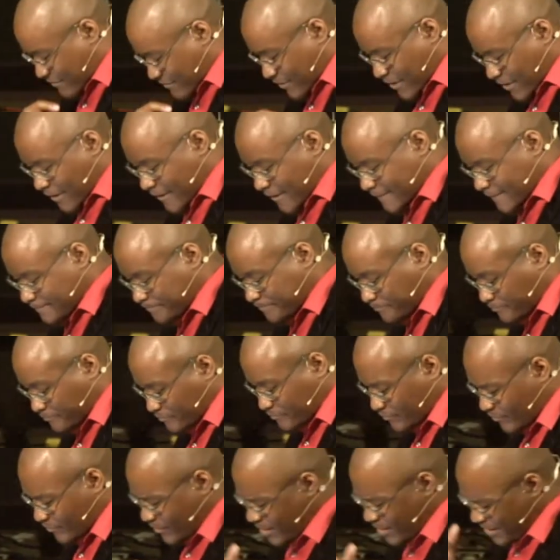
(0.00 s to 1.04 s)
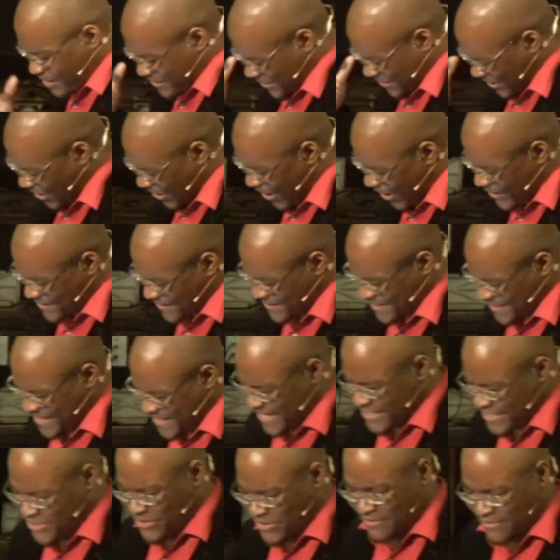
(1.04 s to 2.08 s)
the heart. The heart is the
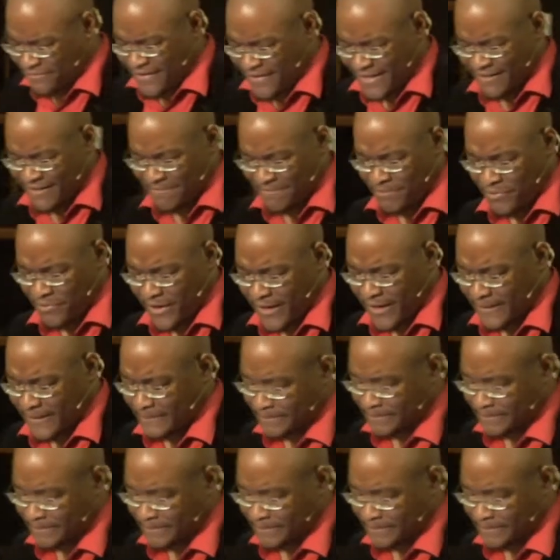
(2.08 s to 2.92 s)
key to effective prayer.